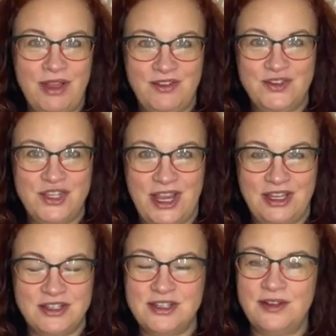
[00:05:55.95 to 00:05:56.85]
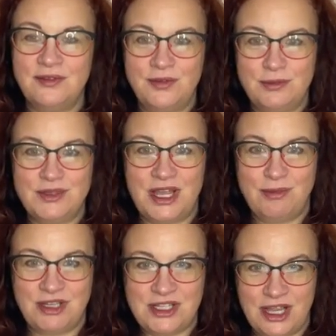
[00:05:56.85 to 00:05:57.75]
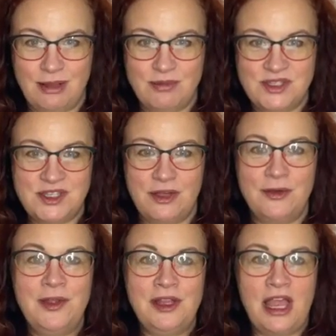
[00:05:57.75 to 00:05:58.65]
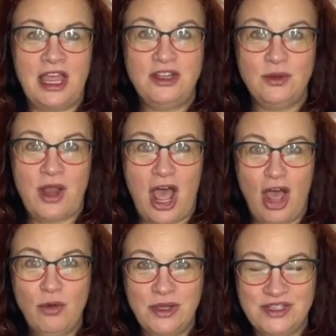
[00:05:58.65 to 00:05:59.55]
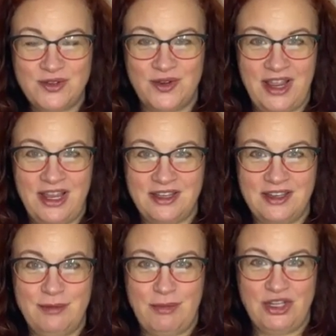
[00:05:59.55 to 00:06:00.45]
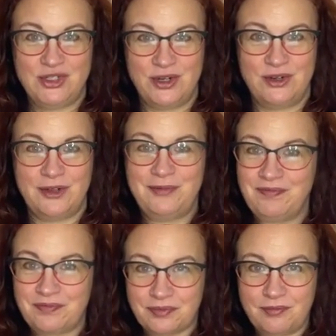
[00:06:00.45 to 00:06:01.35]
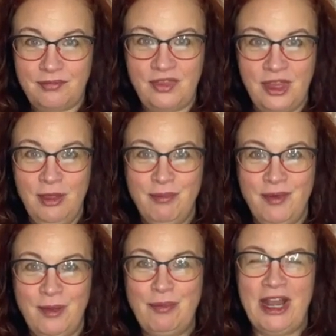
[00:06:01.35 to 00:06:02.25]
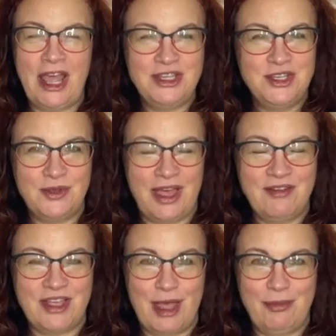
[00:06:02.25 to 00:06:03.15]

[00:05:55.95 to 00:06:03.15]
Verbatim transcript: bit of change from time to time. So I don't always write in my journal, but I do have a